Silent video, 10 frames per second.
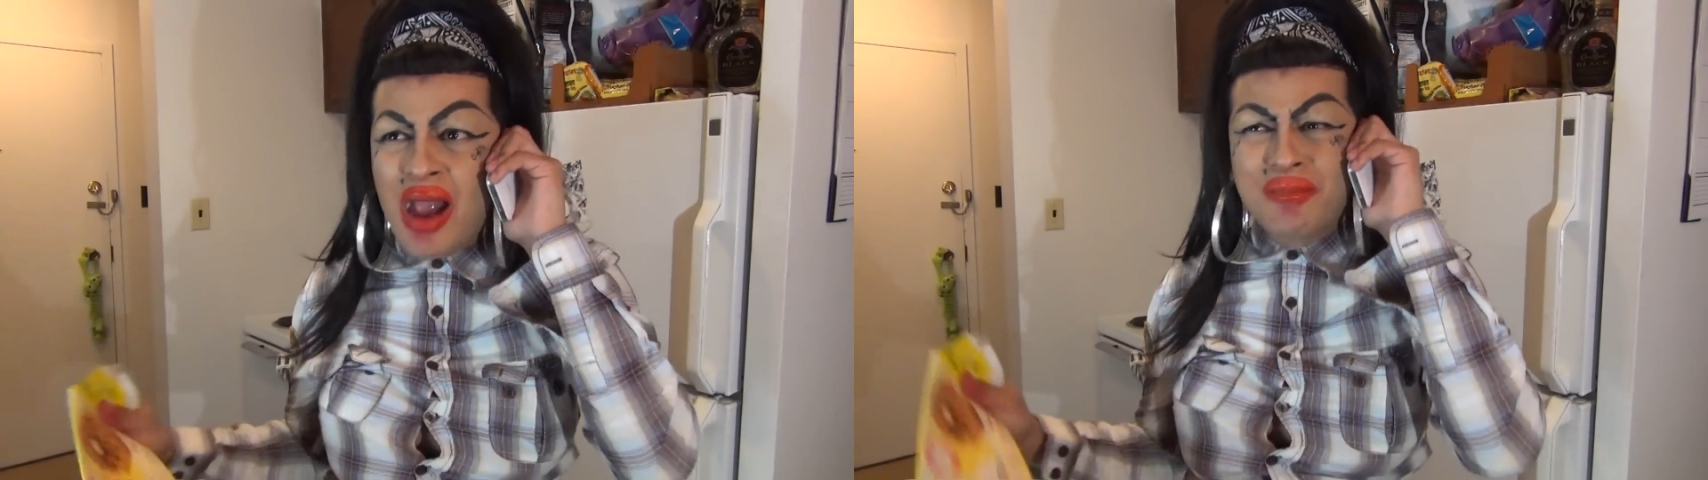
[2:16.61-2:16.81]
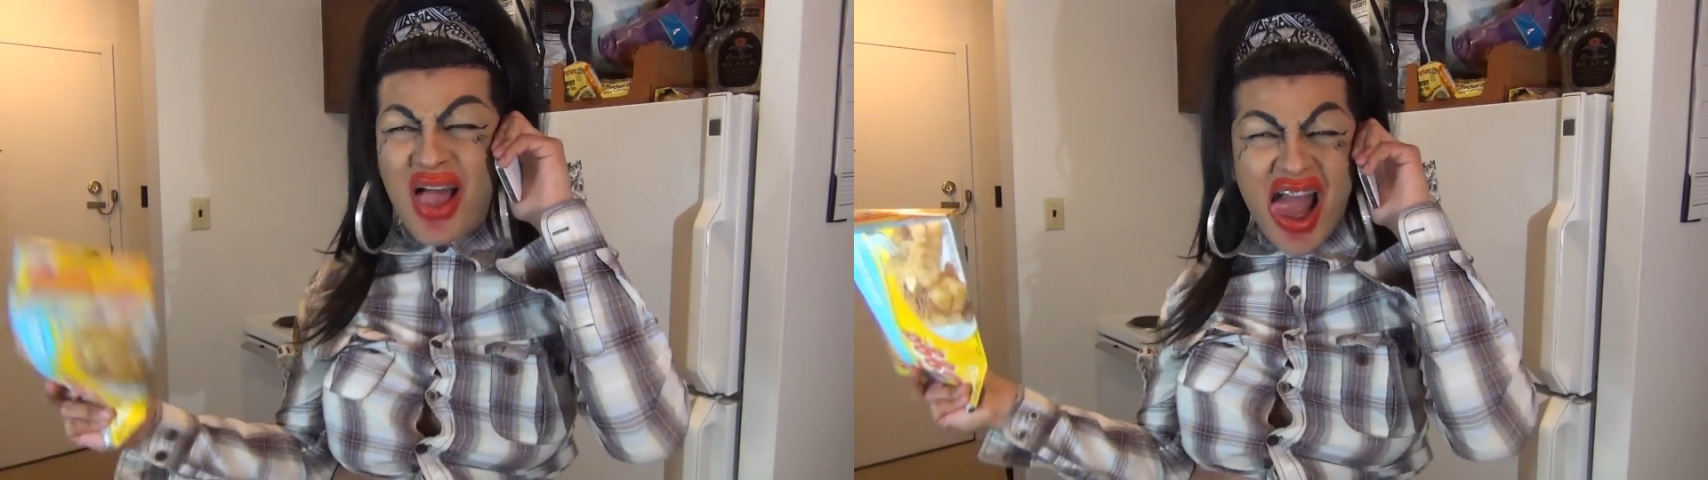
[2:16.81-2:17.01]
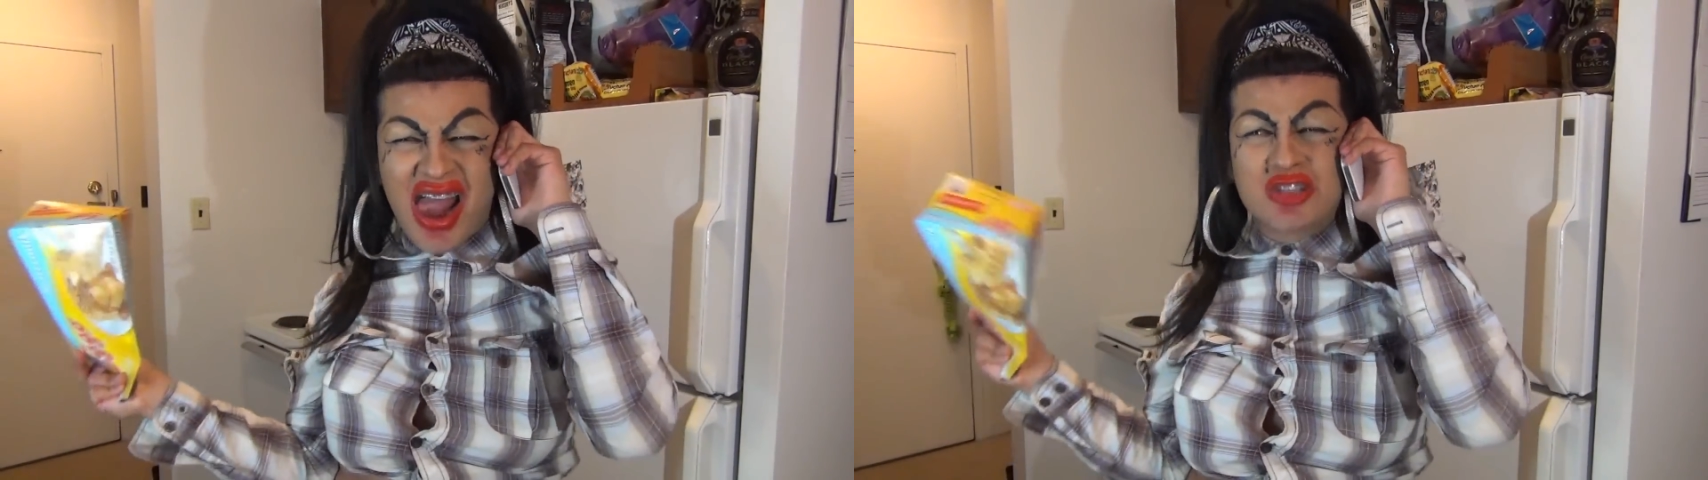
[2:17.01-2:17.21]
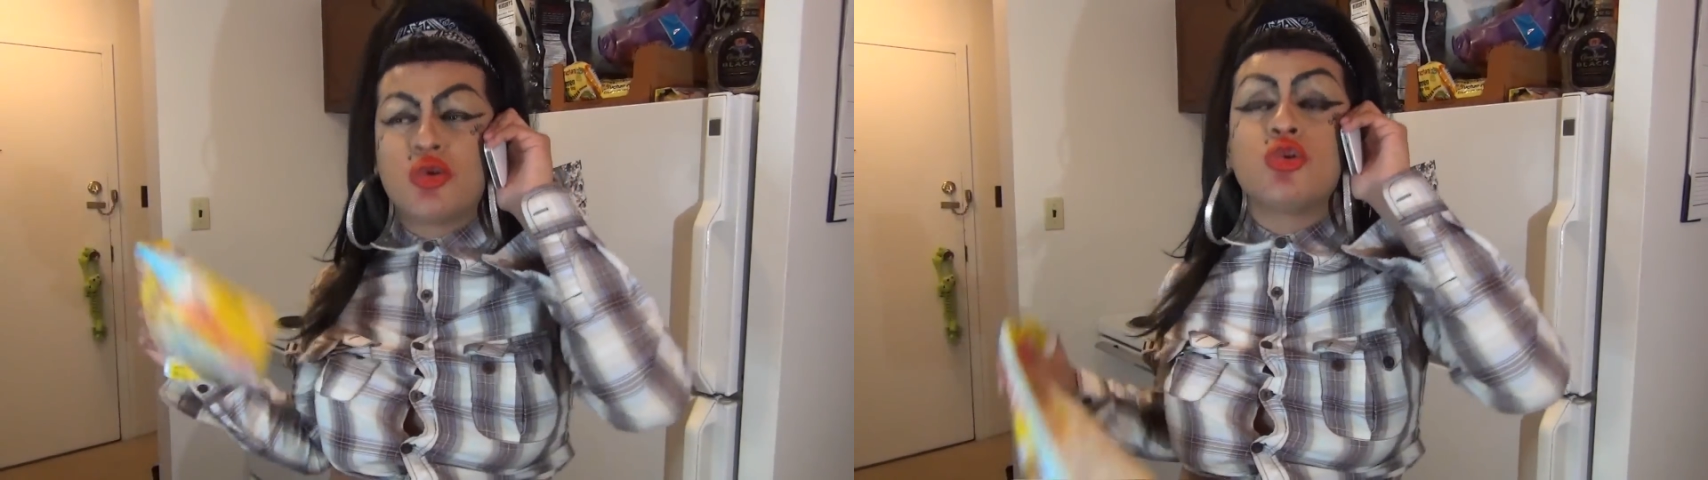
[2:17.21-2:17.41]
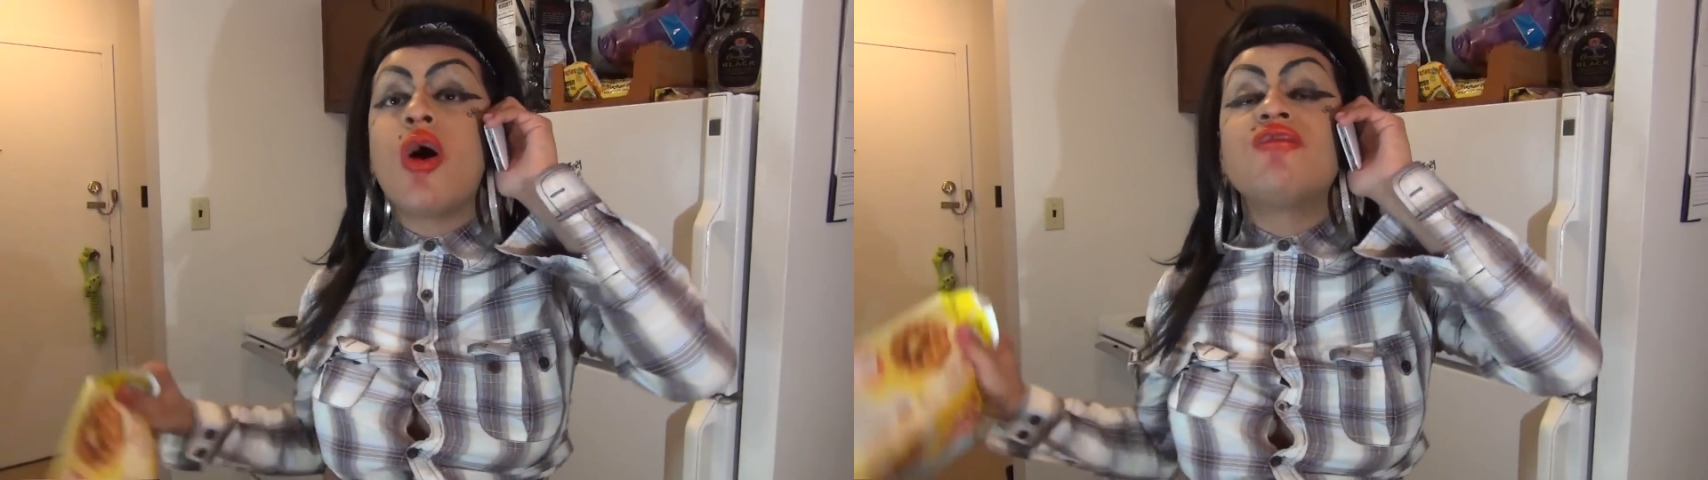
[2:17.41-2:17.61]
And plus,
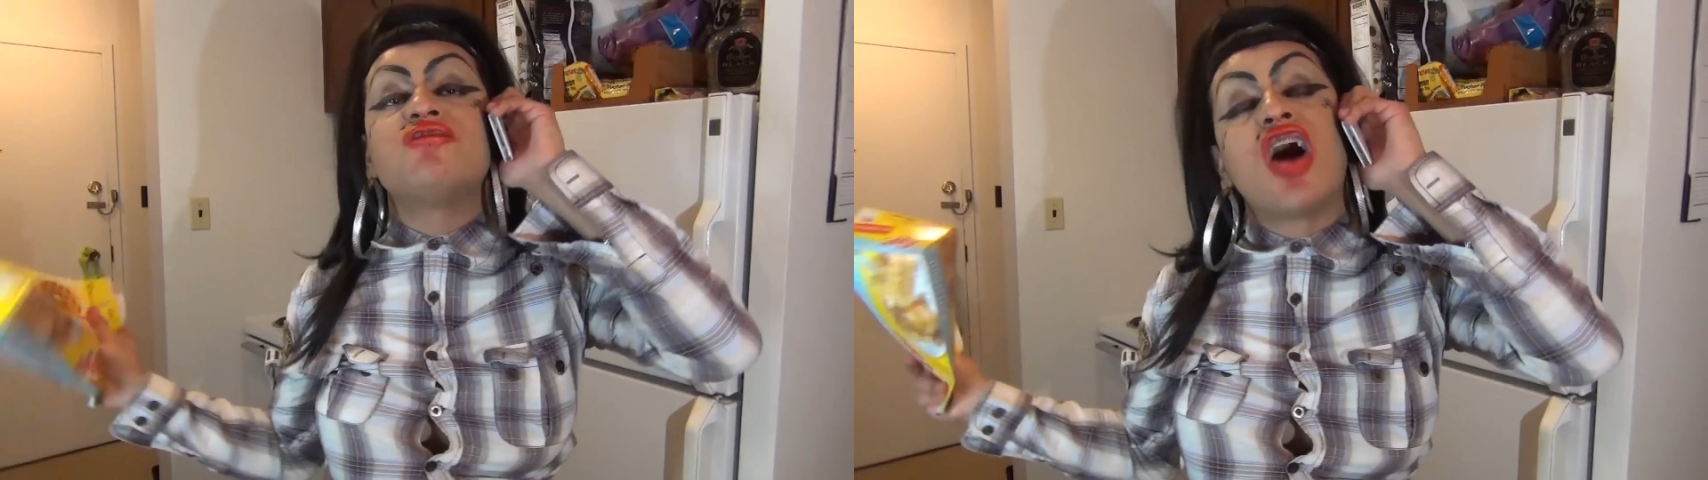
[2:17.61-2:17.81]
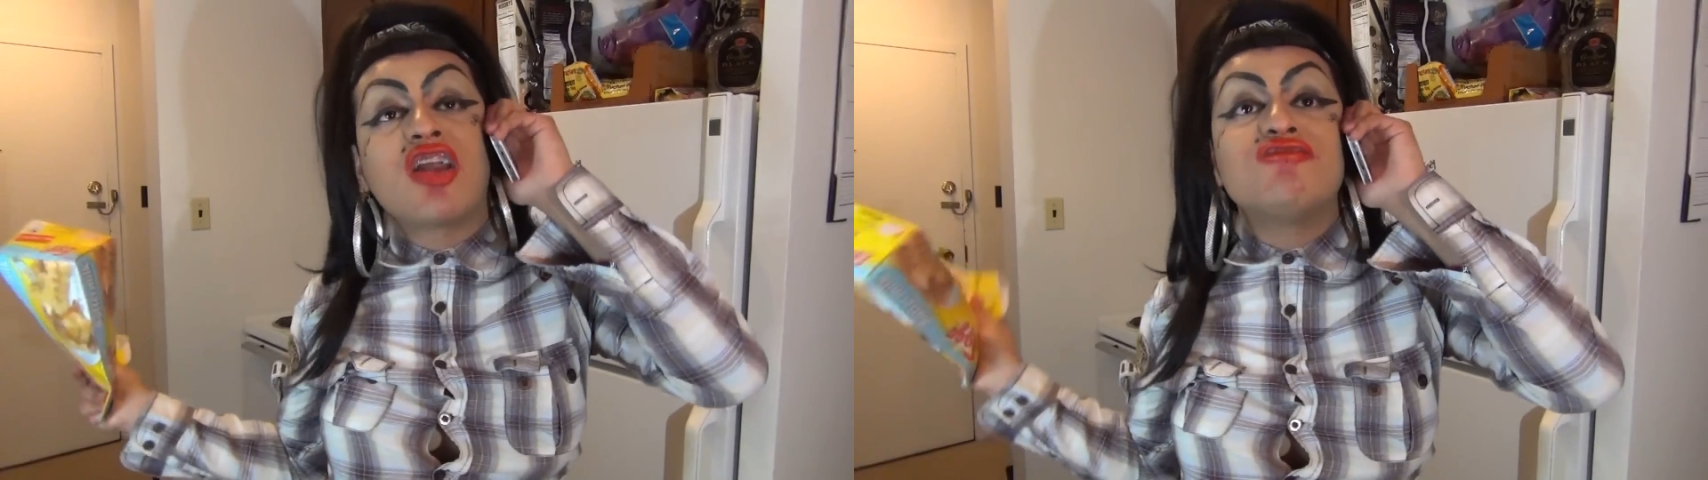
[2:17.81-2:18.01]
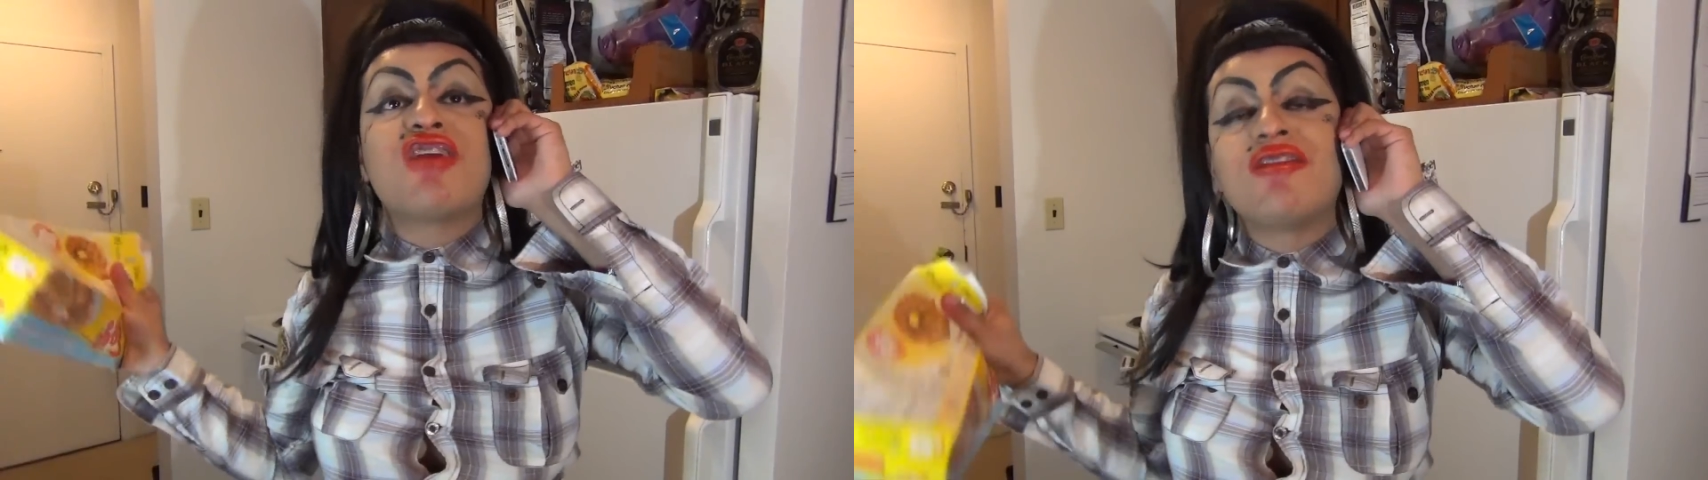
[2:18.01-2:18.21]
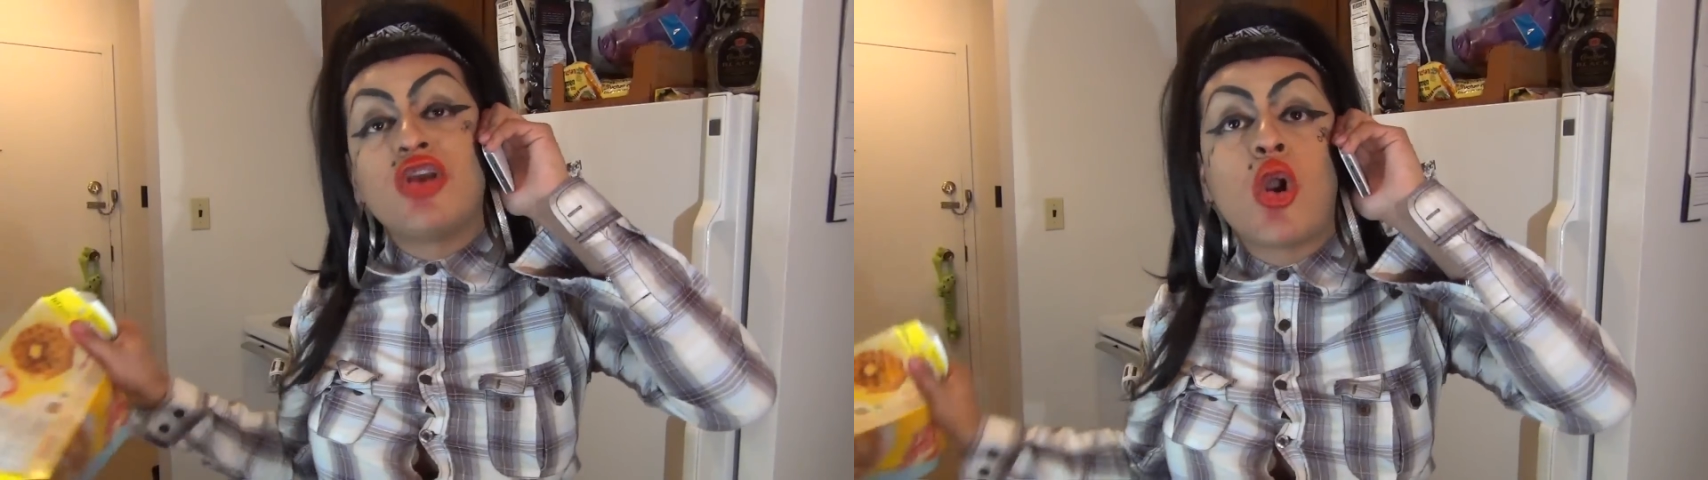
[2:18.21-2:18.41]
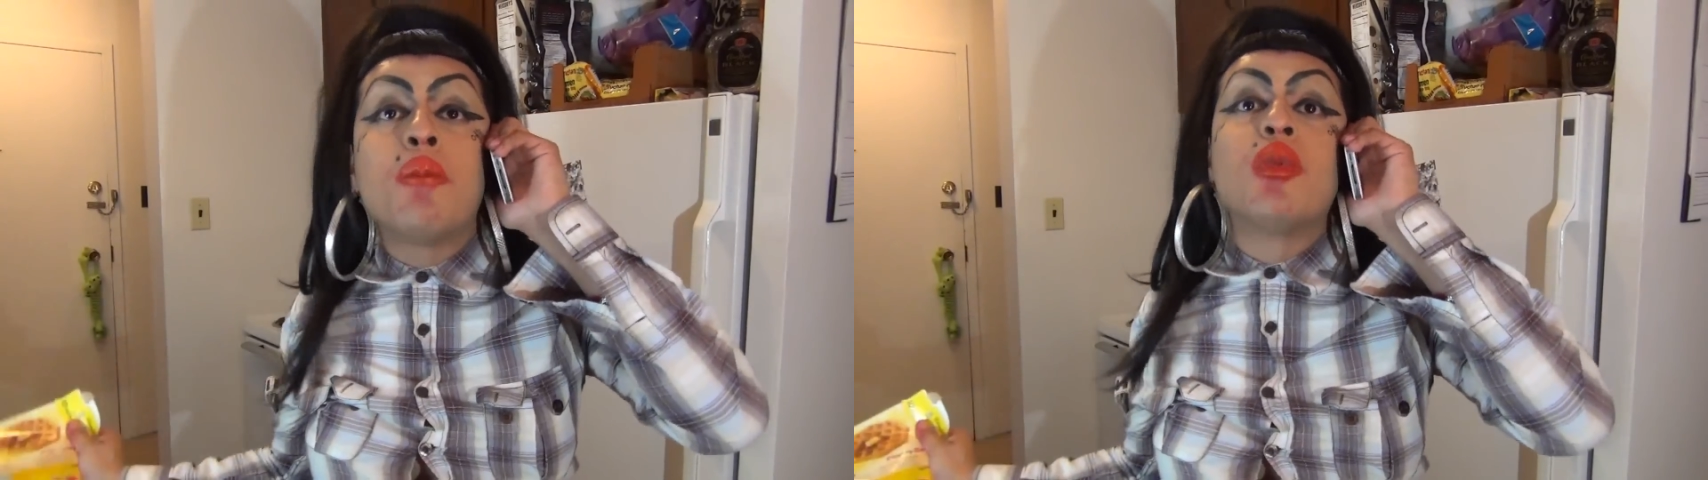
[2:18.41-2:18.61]
who knew a fucking 5-year-old